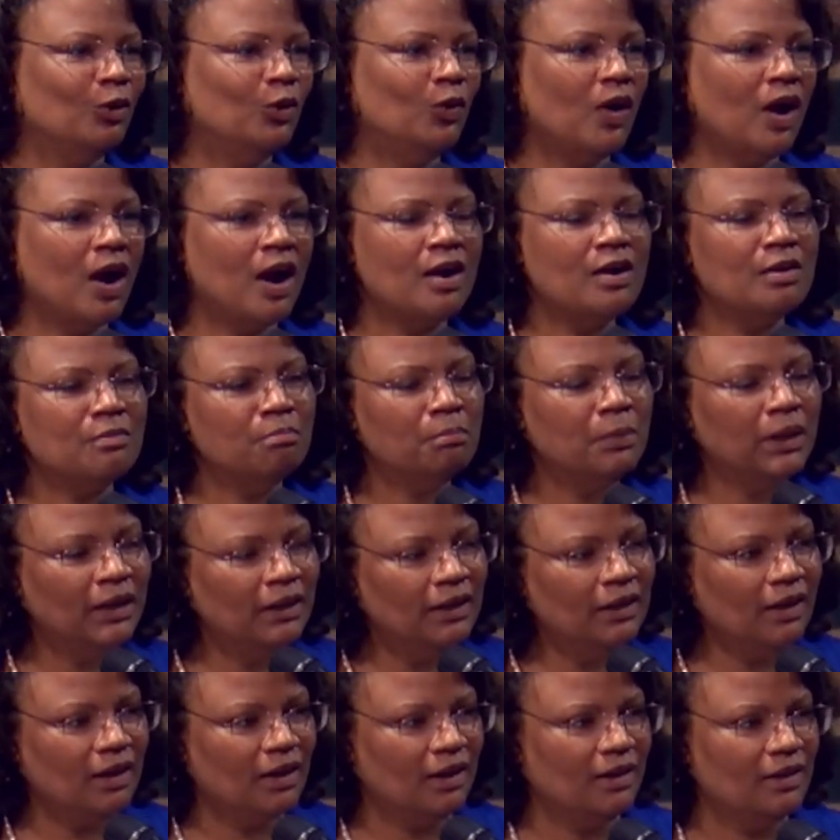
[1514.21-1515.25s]
who are
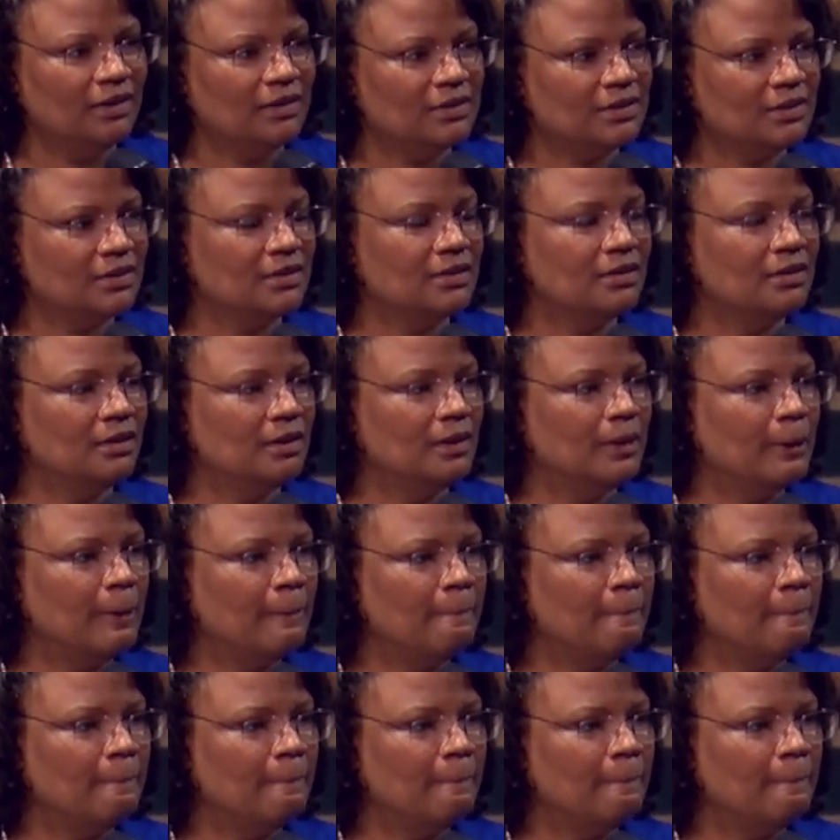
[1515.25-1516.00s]
among us,